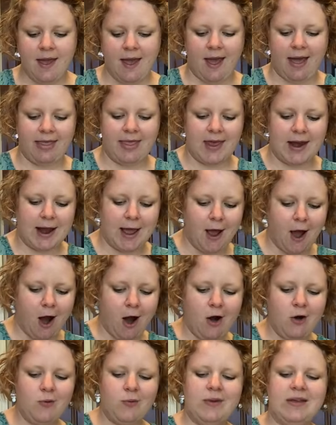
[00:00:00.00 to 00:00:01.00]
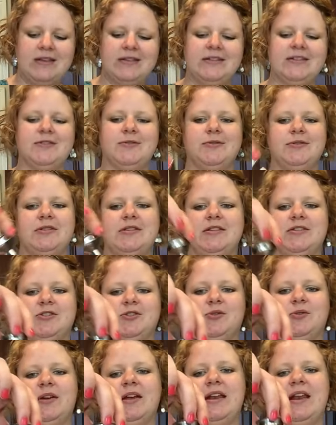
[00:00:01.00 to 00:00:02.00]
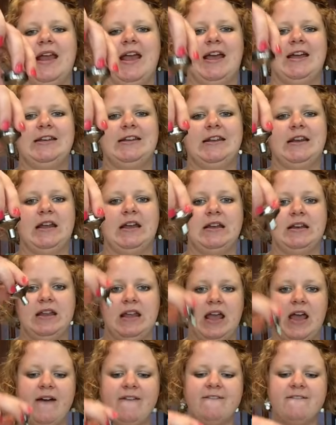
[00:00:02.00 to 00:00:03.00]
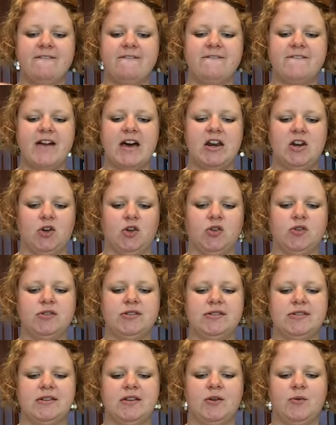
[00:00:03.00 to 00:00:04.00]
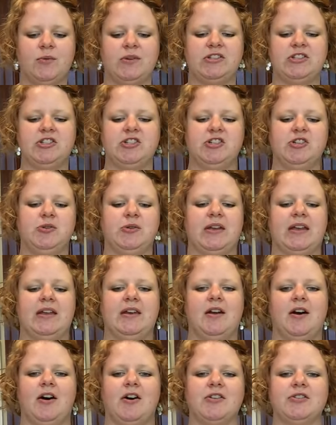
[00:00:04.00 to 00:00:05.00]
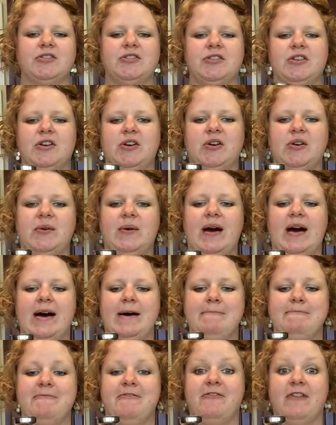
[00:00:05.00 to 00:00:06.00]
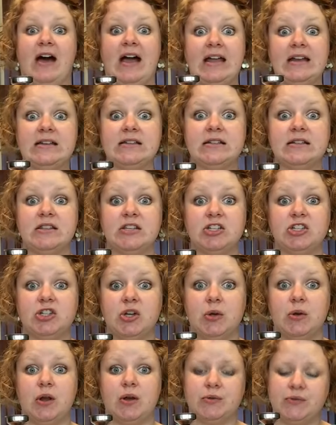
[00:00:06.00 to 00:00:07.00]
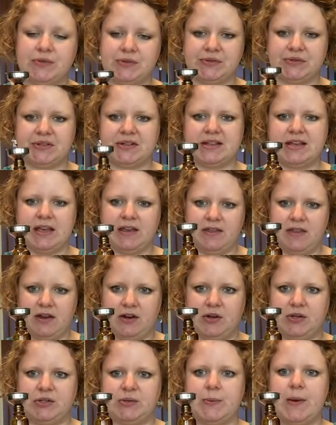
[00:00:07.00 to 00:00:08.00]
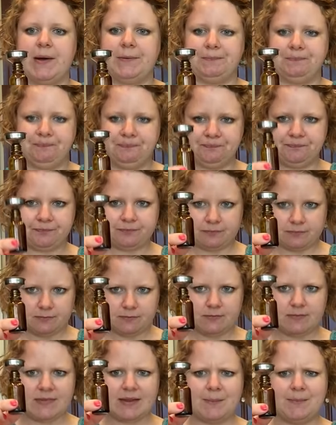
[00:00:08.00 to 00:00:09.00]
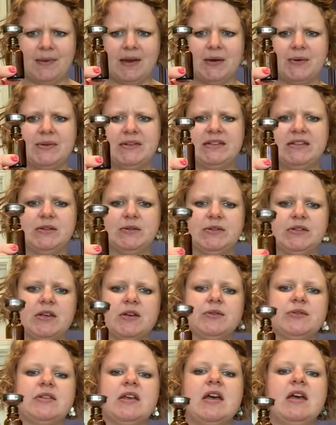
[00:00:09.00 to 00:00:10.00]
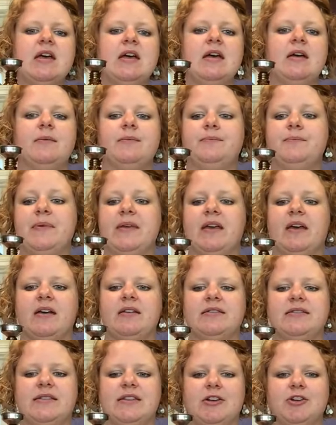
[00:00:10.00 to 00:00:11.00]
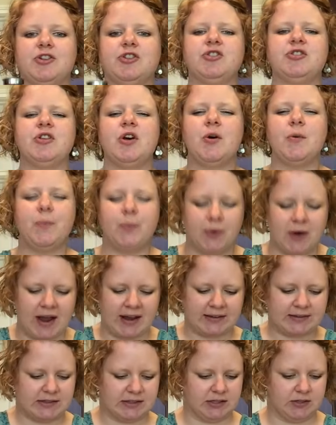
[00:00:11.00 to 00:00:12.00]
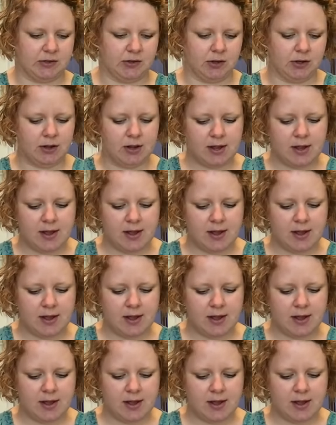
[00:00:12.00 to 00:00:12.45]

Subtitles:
And then I always use these great handy dandy funnels, which you can also find in the show notes. There's a link there as well. I always use those because they're so practical.